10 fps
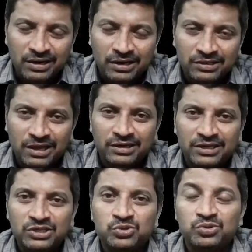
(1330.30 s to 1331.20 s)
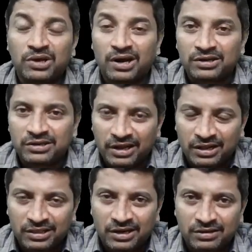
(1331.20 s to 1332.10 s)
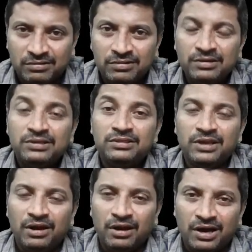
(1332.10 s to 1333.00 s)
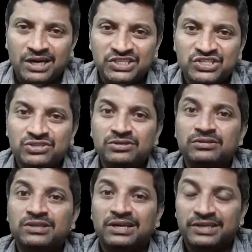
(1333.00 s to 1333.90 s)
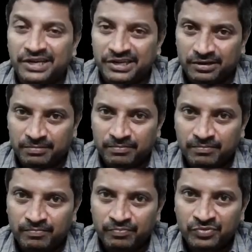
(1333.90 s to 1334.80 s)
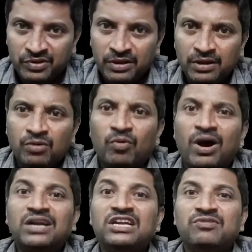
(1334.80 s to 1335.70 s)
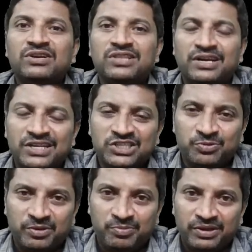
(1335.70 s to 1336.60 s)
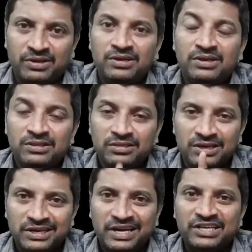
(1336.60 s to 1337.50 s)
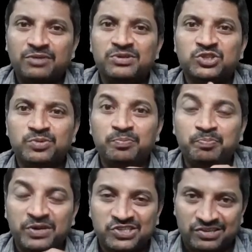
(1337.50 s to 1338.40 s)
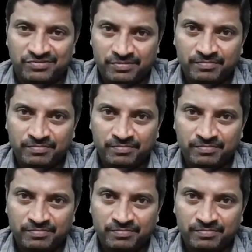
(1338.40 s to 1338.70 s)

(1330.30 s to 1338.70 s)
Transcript: authority should not tell that they lost the data. Whatever the reason may be, the data must be preserved.